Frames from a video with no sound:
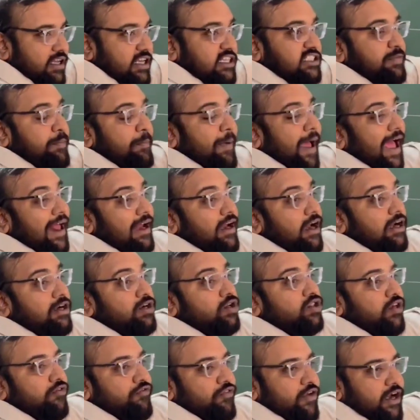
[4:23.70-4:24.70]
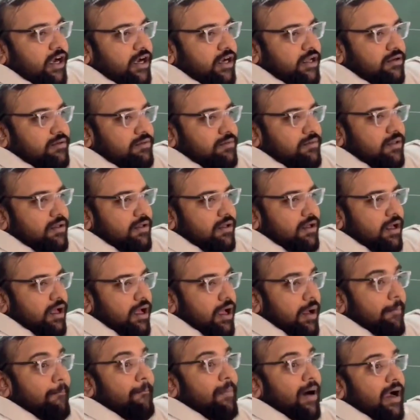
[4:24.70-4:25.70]
is parallel to the field.
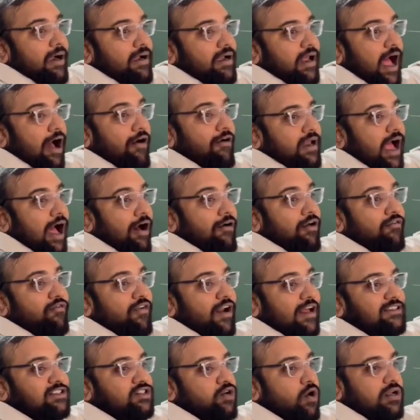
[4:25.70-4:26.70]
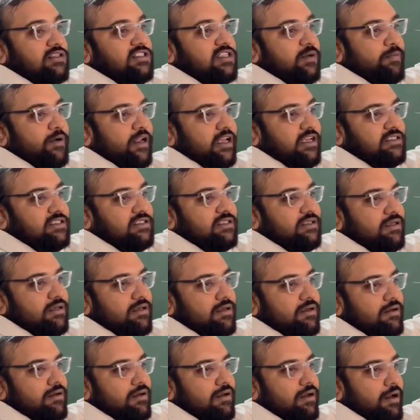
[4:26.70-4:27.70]
But our flux concept is
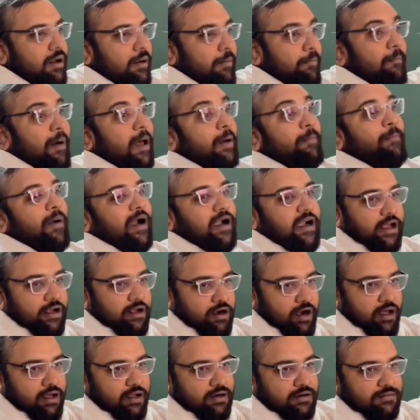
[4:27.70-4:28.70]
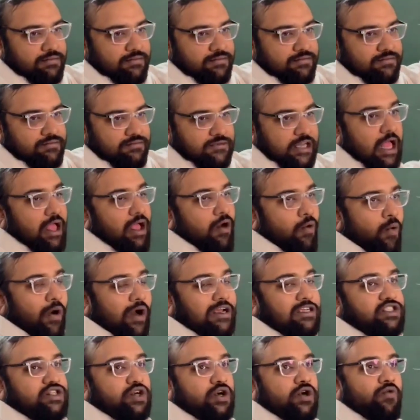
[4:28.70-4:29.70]
perpendicular.
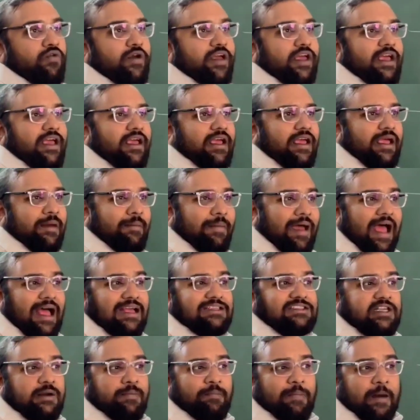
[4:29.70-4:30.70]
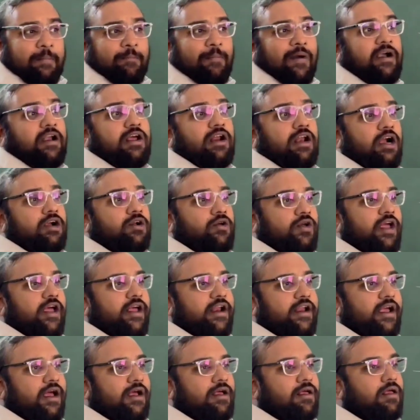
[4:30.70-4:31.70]
Why should we imagine perpendicular to
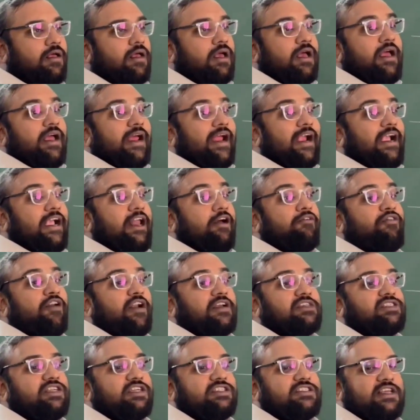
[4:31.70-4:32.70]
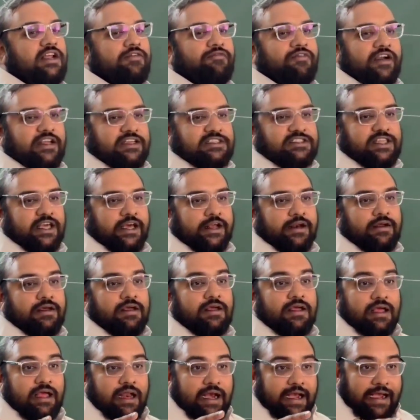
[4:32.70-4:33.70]
area? In definition itself it is
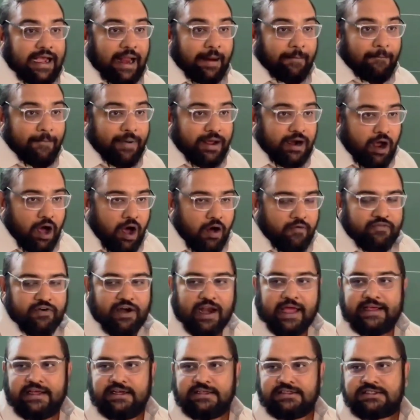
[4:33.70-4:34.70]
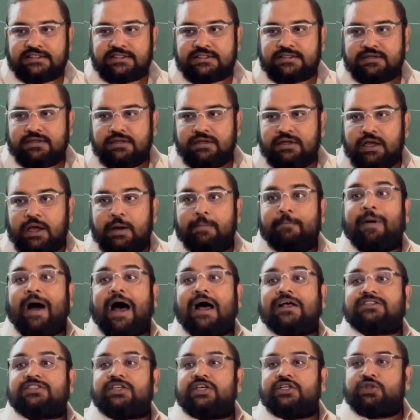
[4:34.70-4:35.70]
there. Number of lines
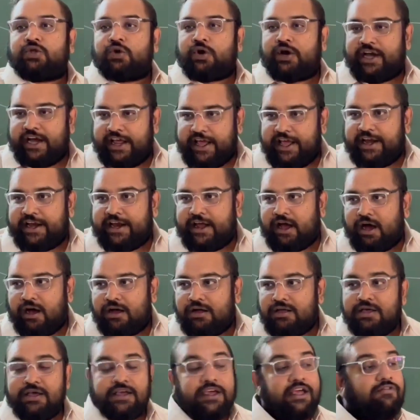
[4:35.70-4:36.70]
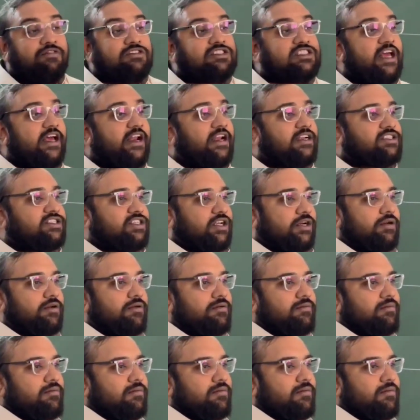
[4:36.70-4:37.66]
passing through an area. In which direction?